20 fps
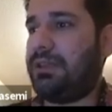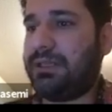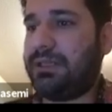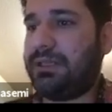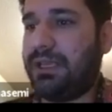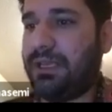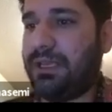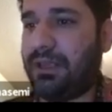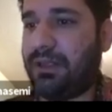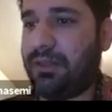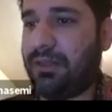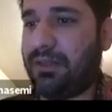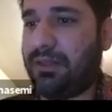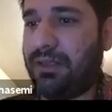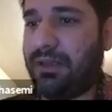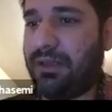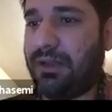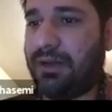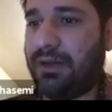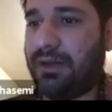thing is
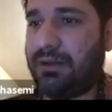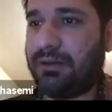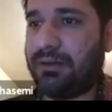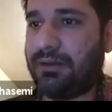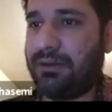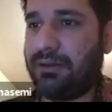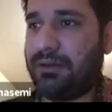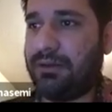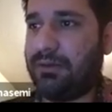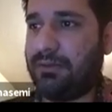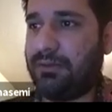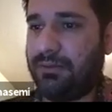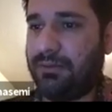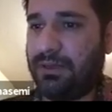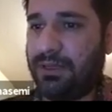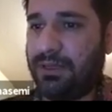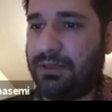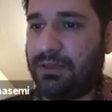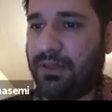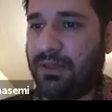here,
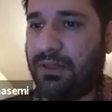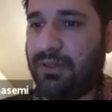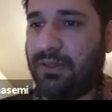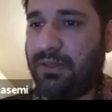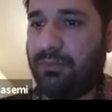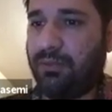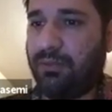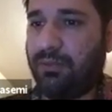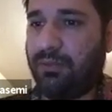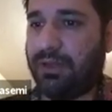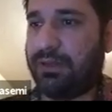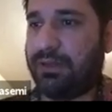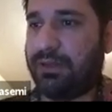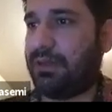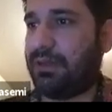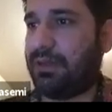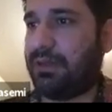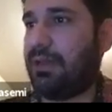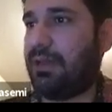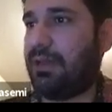this is an important thing,